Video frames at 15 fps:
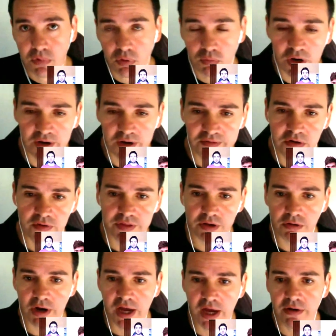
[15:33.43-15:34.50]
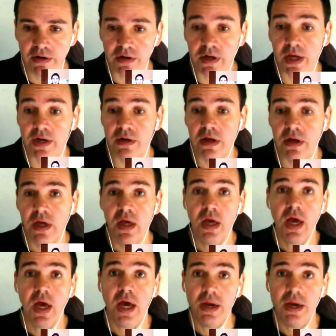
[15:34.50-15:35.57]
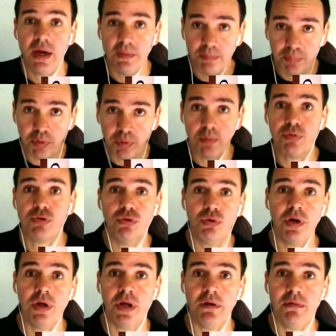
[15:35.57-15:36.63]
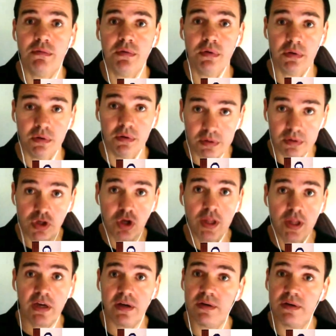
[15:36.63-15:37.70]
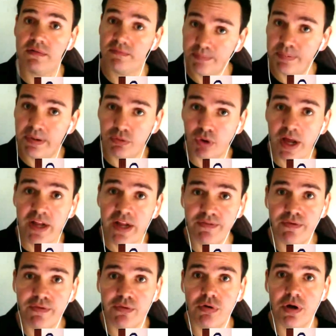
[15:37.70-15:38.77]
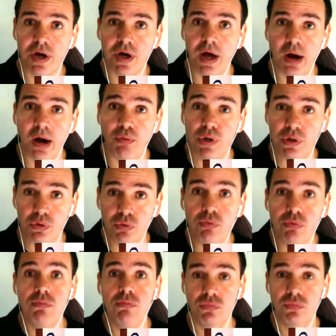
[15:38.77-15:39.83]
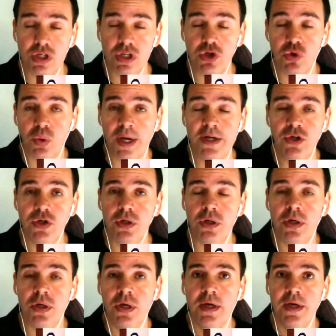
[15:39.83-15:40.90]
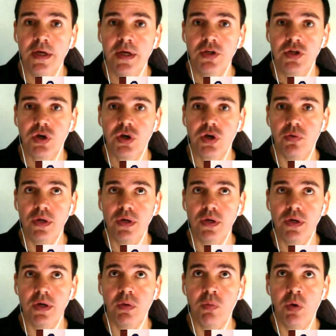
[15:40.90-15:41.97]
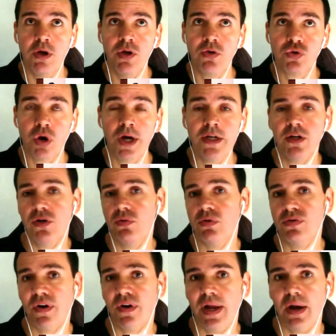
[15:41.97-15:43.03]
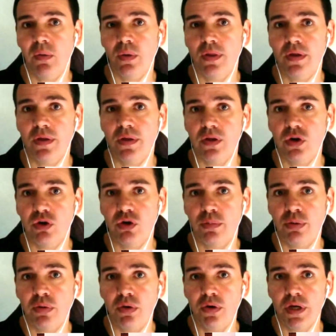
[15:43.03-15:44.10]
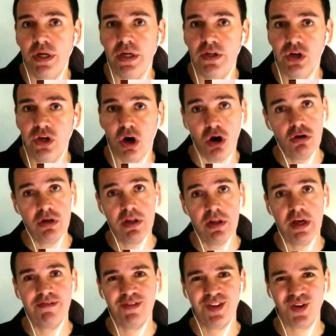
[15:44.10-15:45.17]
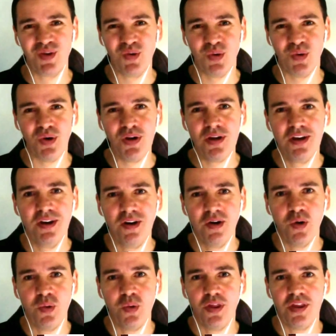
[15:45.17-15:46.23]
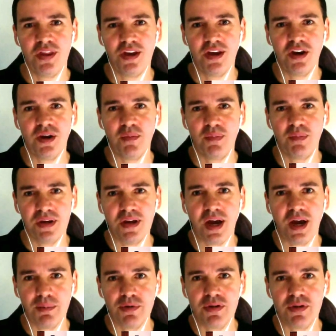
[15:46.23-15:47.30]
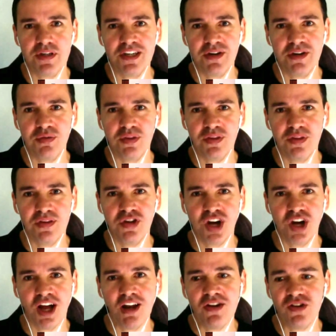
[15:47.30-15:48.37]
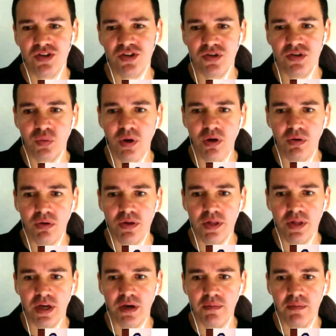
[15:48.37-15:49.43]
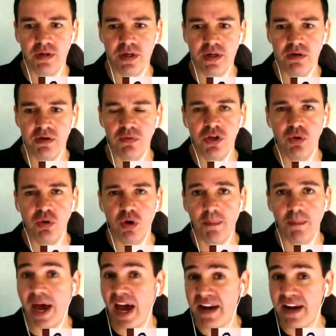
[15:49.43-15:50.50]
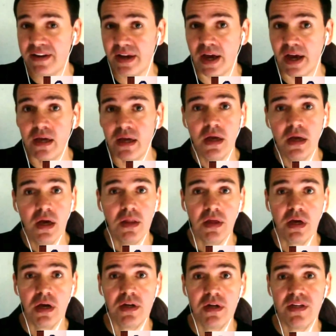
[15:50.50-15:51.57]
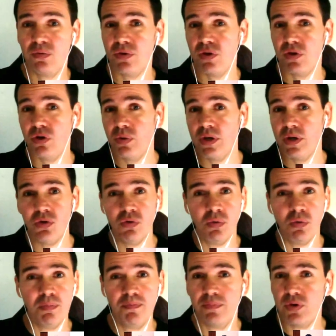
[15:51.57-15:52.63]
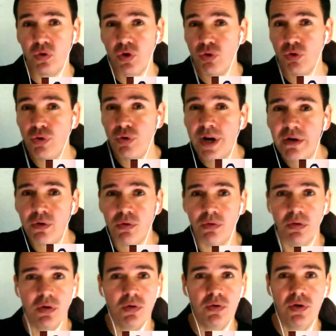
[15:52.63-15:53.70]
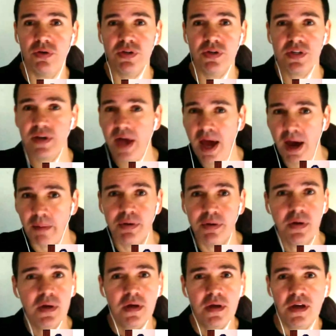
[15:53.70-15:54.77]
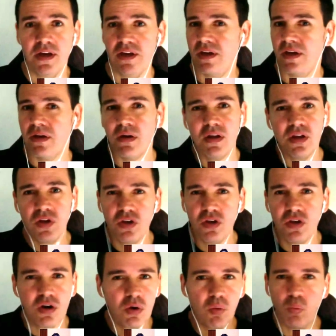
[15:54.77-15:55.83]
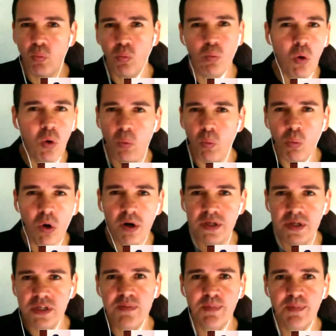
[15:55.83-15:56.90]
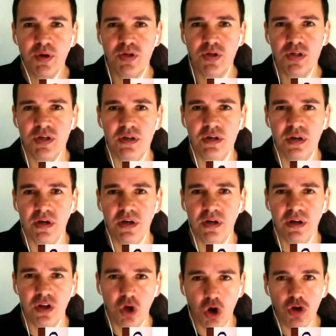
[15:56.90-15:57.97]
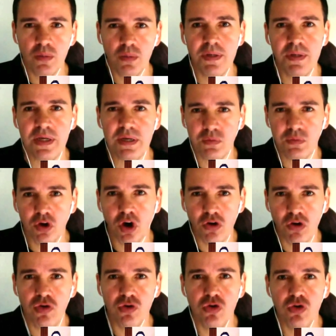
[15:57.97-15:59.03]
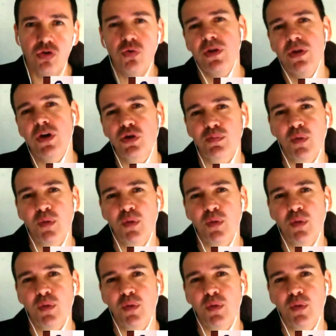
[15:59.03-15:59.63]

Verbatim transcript: whatever on the ground, and put them through it, and so they could be ready for a real situation. So what you're trying to do is find out whether your employee is only there for the good, or whether they're going to be able to deal with the challenges as well. Are they going to deal with you on a bad day? Are they going to deal with you when you're critical or you snap? You know, what is this person going to do in those